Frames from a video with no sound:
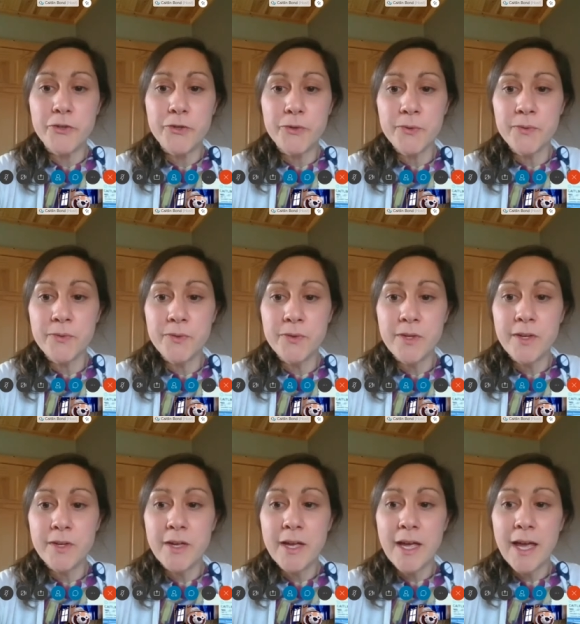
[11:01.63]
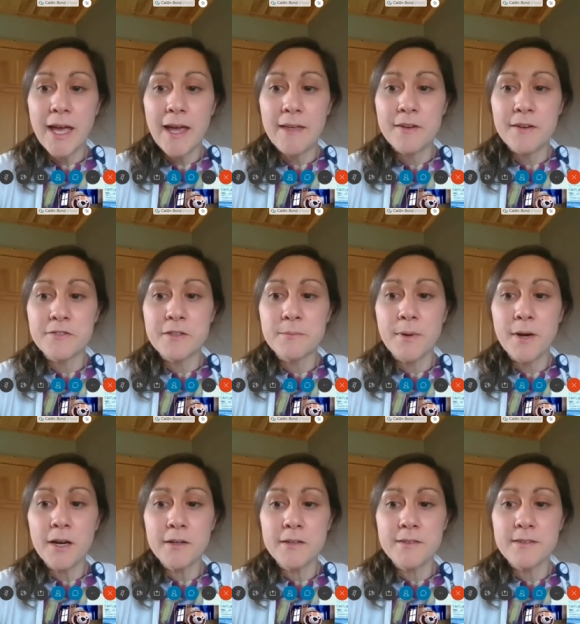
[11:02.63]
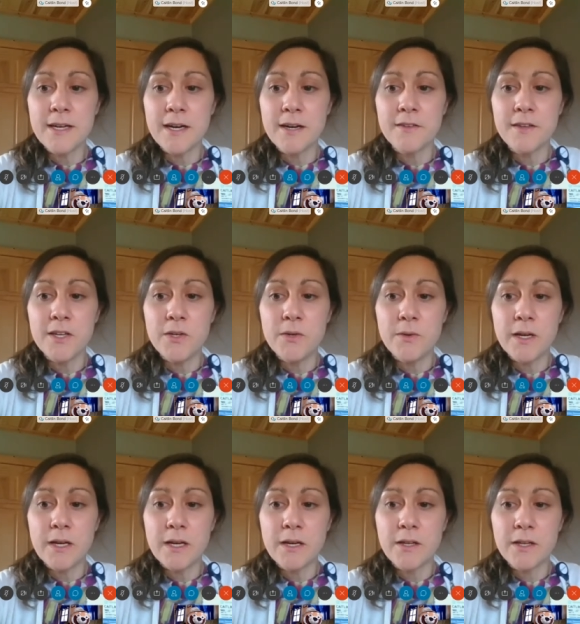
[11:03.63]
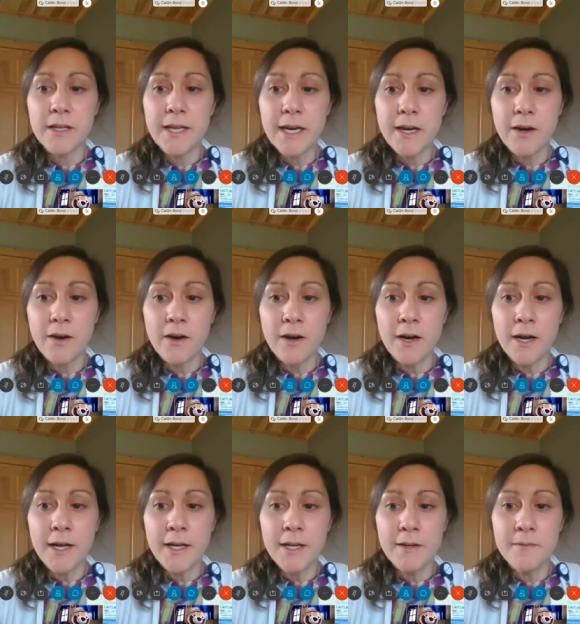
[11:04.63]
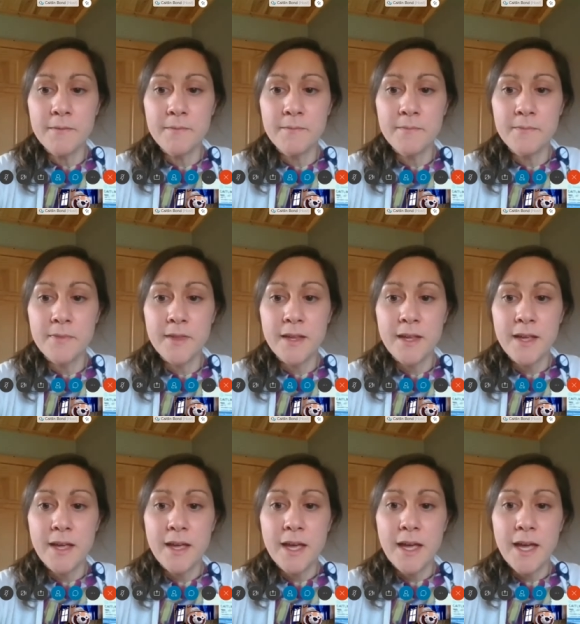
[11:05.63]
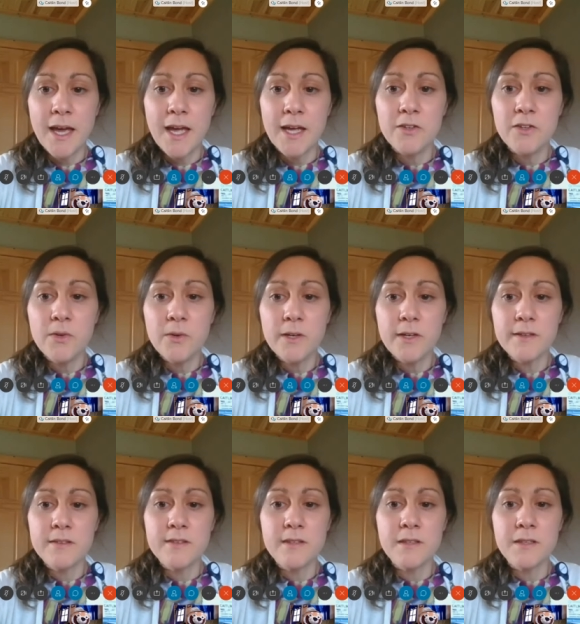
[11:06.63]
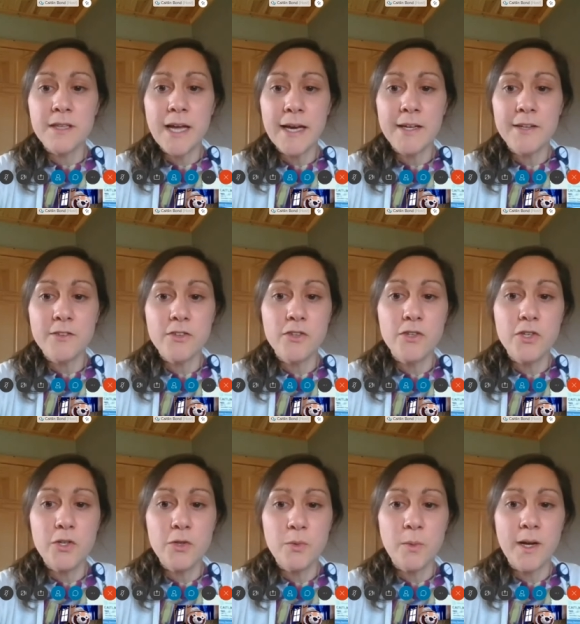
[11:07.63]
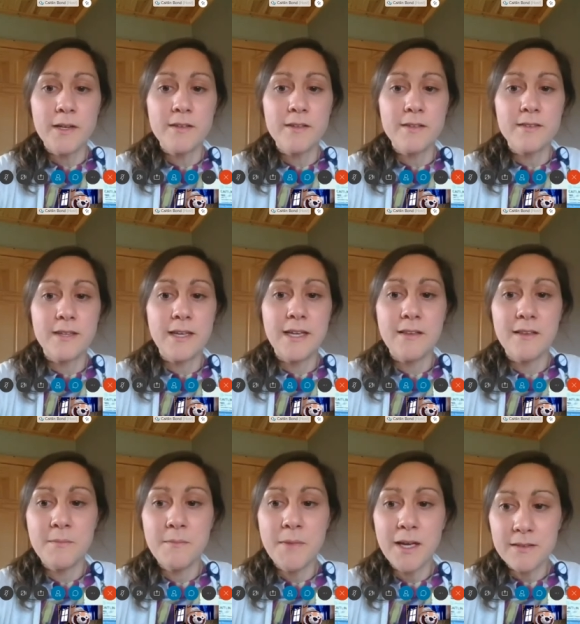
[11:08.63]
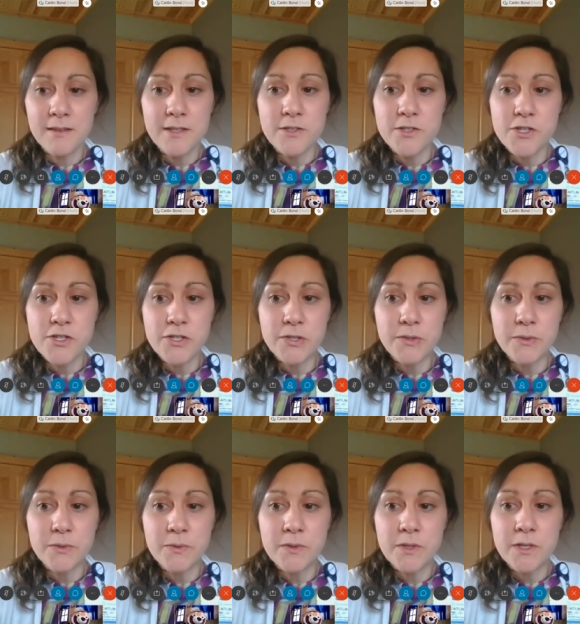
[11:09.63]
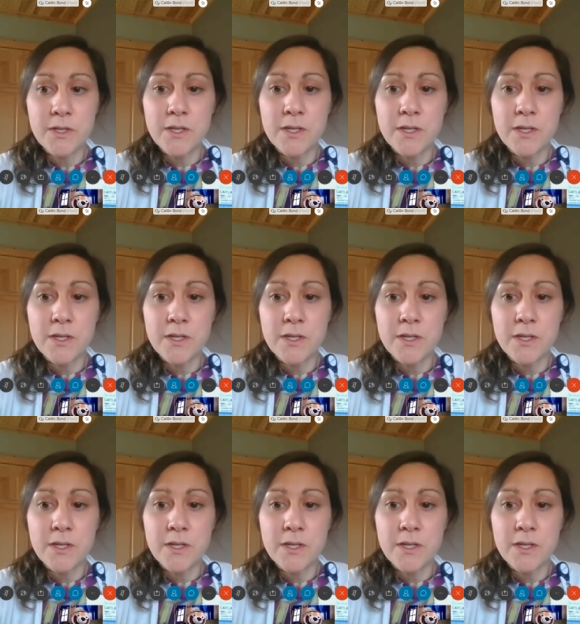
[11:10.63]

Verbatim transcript: to, and there's a box there that you can click on, and you can select who you want to send the message to.